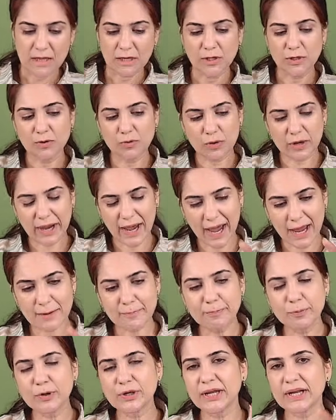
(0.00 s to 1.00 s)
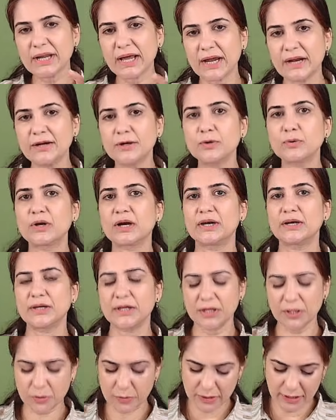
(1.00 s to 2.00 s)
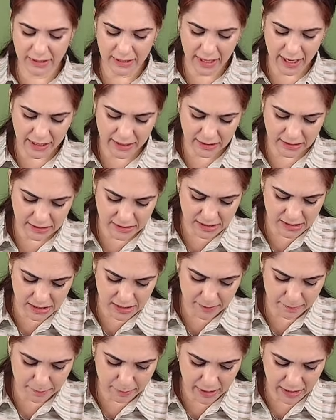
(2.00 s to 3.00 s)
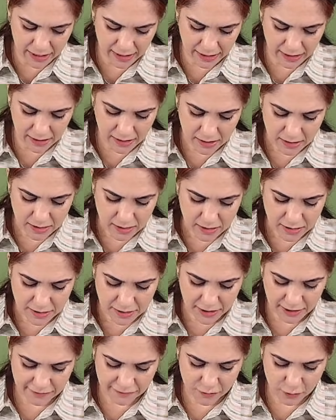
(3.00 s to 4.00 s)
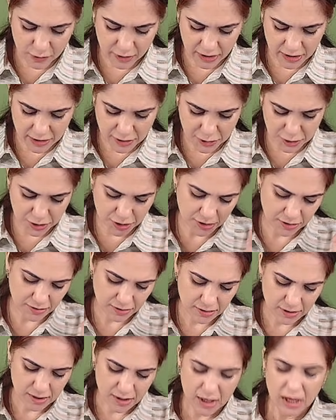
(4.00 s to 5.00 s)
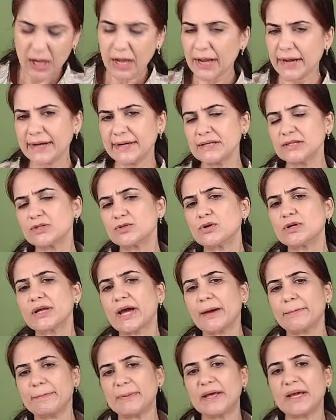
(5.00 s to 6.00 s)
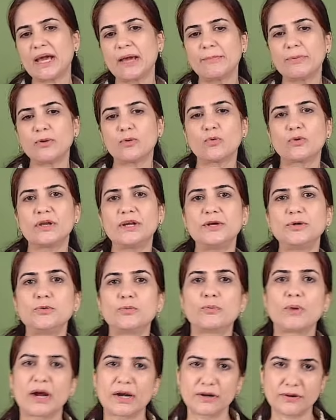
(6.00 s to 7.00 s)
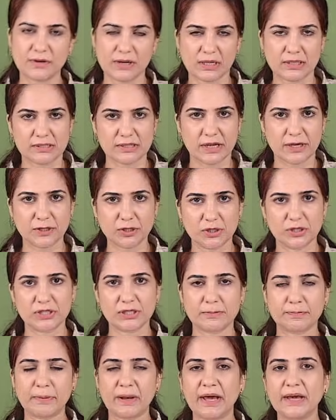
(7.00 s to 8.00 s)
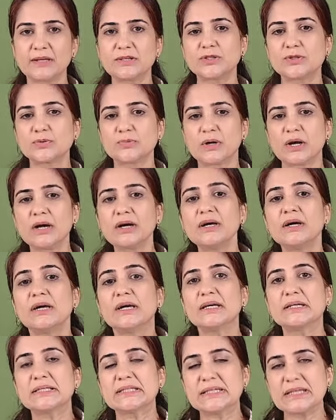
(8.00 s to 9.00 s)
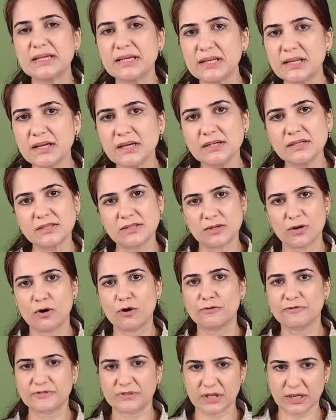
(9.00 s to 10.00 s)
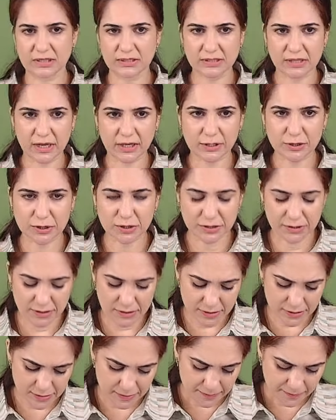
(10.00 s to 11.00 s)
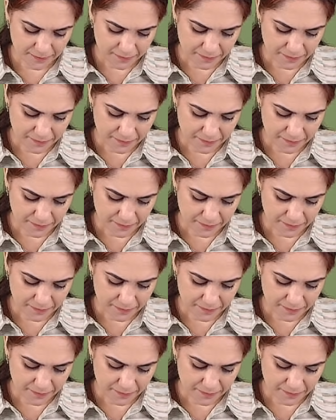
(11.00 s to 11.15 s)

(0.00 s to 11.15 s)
You can put an end to continuing guarantee by revocation. It is not applicable only to one transaction. It applies to a series of transactions.